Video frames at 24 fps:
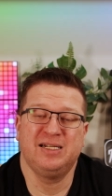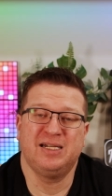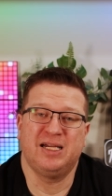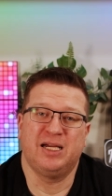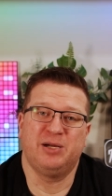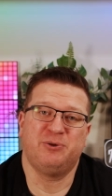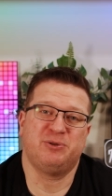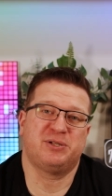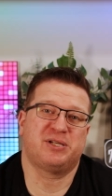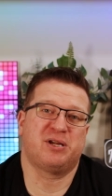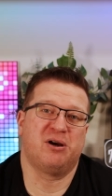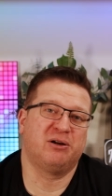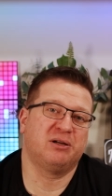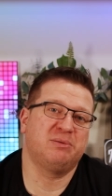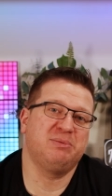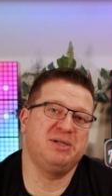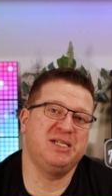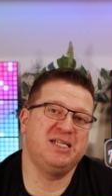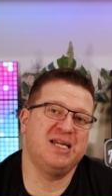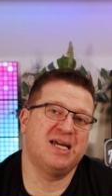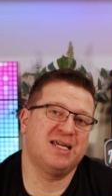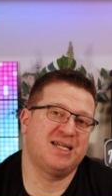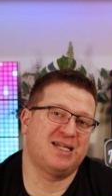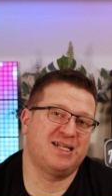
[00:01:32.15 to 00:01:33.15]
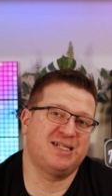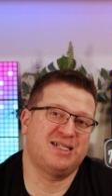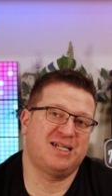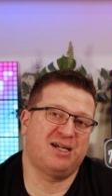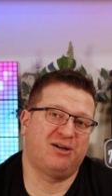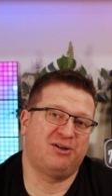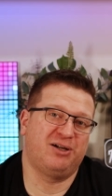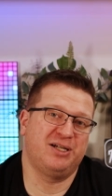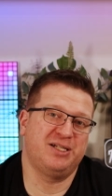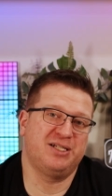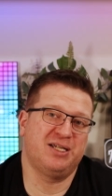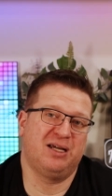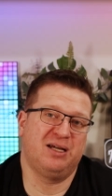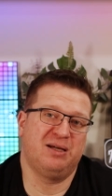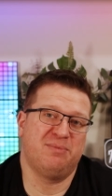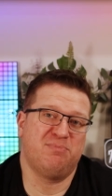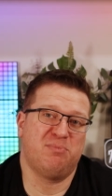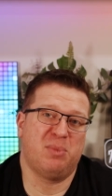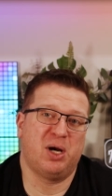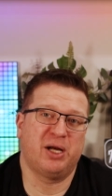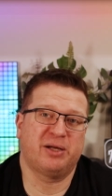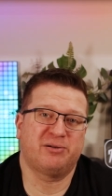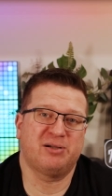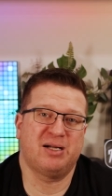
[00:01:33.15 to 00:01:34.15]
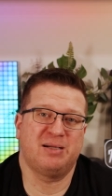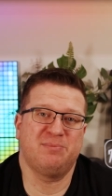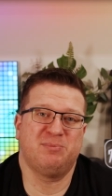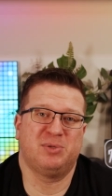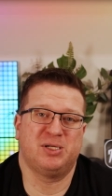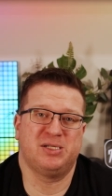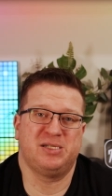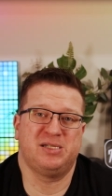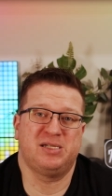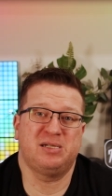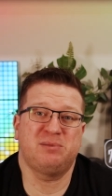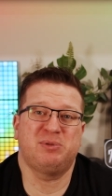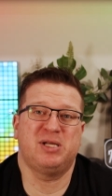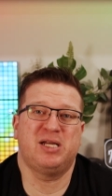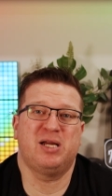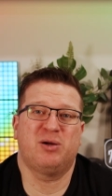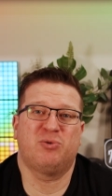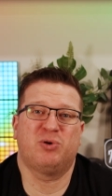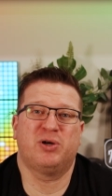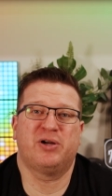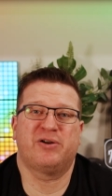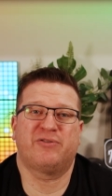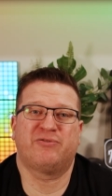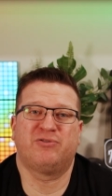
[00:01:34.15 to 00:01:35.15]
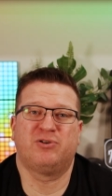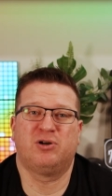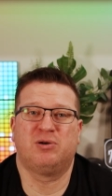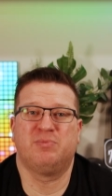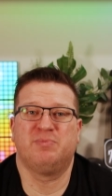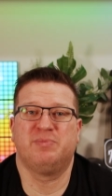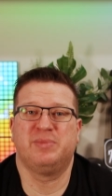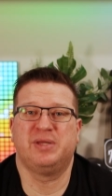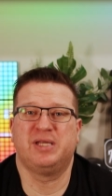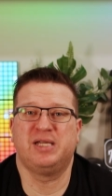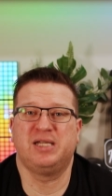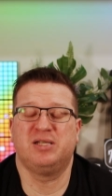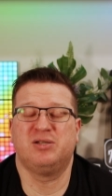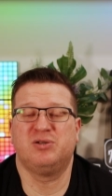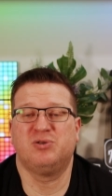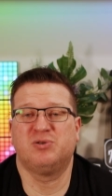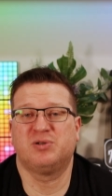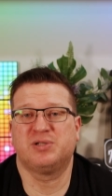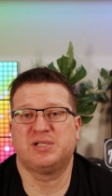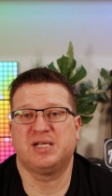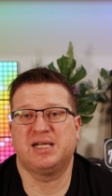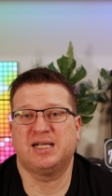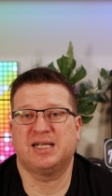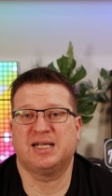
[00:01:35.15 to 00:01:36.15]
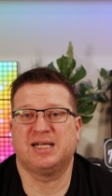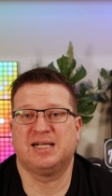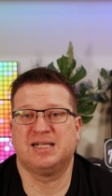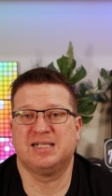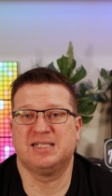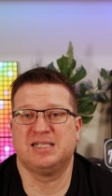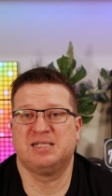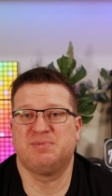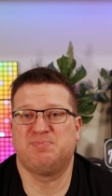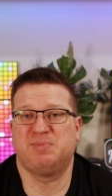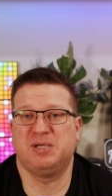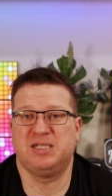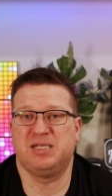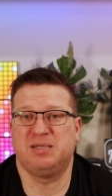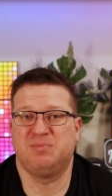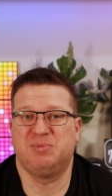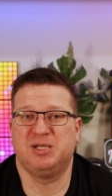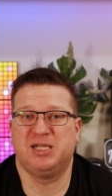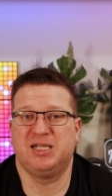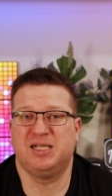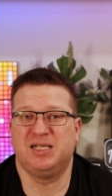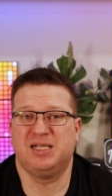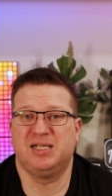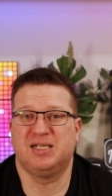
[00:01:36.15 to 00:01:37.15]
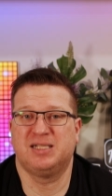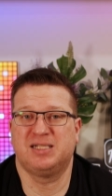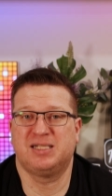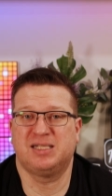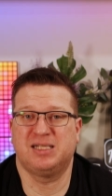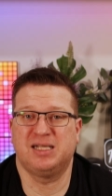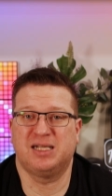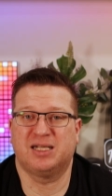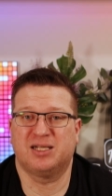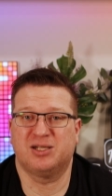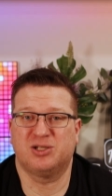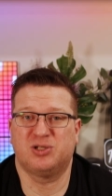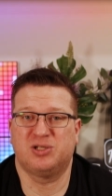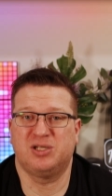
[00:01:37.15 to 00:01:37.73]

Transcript: it was going to be necessary to migrate my Zigbee network from the Nortek Huz BZB stick